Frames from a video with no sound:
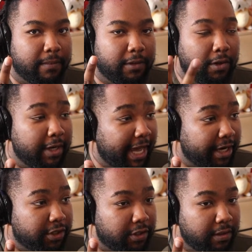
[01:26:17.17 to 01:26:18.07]
Good
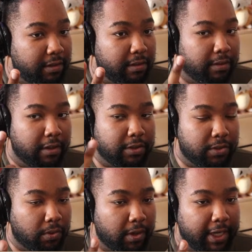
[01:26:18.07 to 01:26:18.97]
action, good
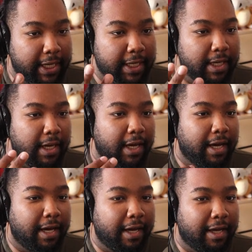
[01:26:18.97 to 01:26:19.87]
story.
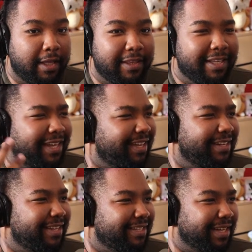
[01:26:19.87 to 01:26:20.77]
The
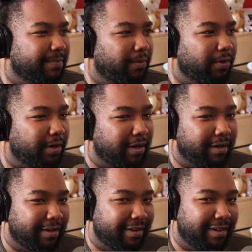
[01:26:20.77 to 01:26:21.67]
kid is like more
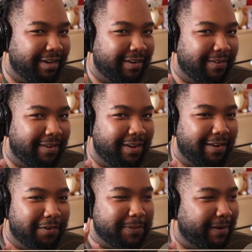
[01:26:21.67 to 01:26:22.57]

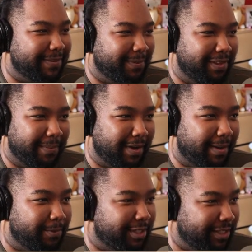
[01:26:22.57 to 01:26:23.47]
responsible than the
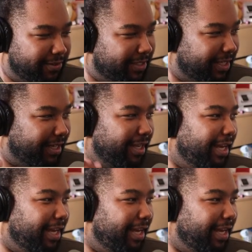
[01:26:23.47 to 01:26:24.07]
mom, which is interesting.